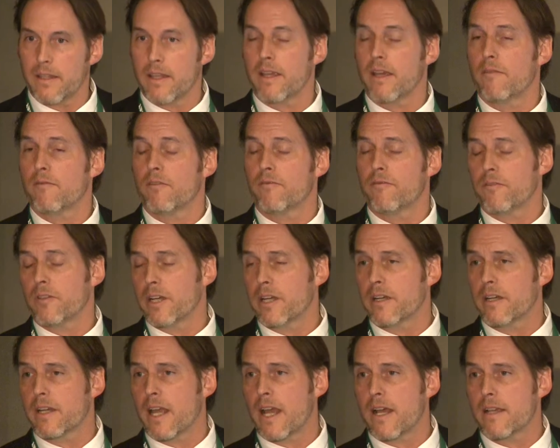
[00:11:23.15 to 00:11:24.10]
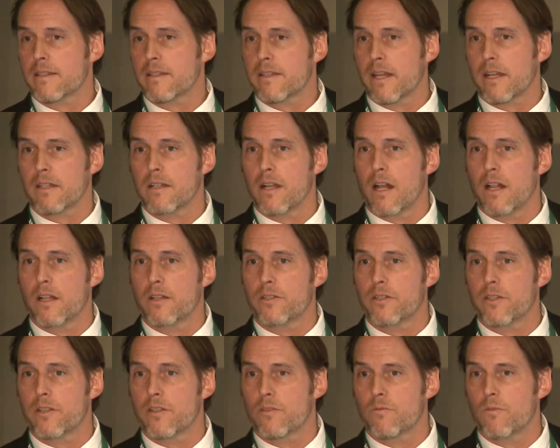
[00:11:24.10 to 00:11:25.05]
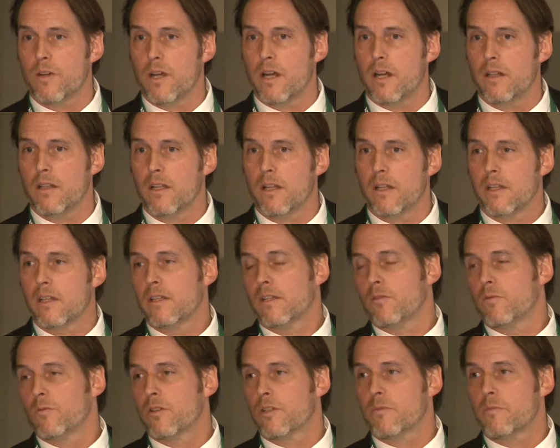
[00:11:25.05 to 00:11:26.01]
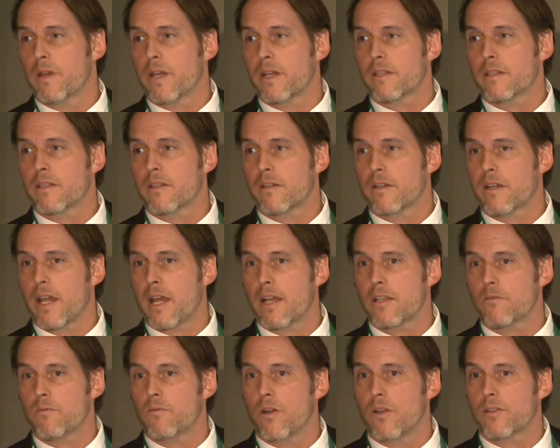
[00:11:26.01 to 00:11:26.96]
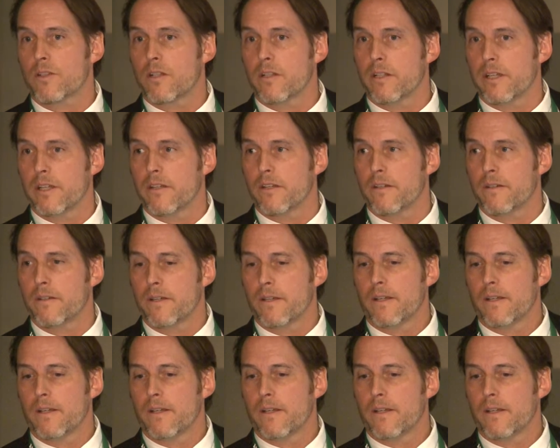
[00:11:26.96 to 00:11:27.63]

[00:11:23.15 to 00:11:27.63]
They have a flare gas technology as well, which makes their gas wells cleaner.